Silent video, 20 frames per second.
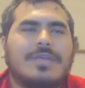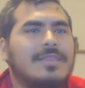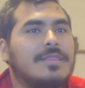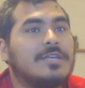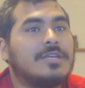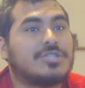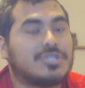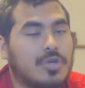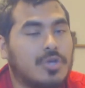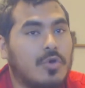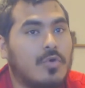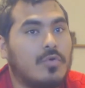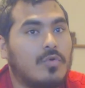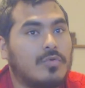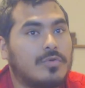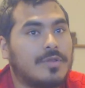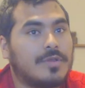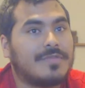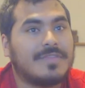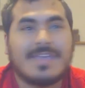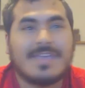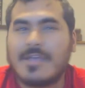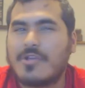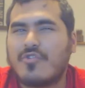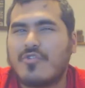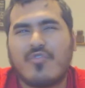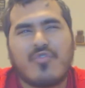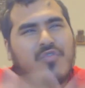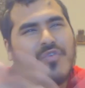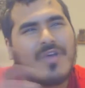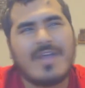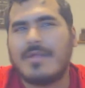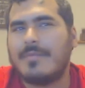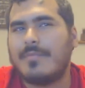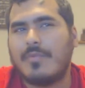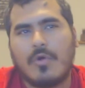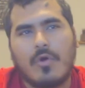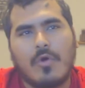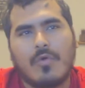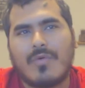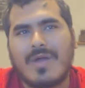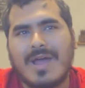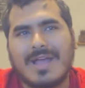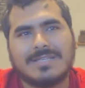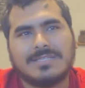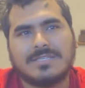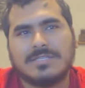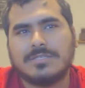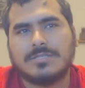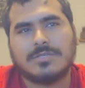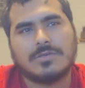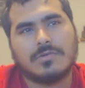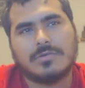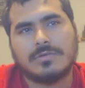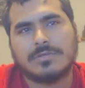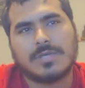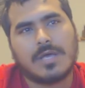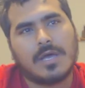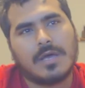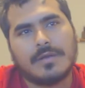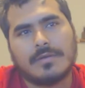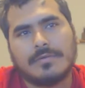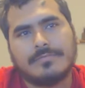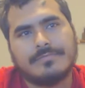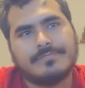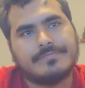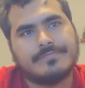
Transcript: then they showed the incredible Horizon Zero Dawn.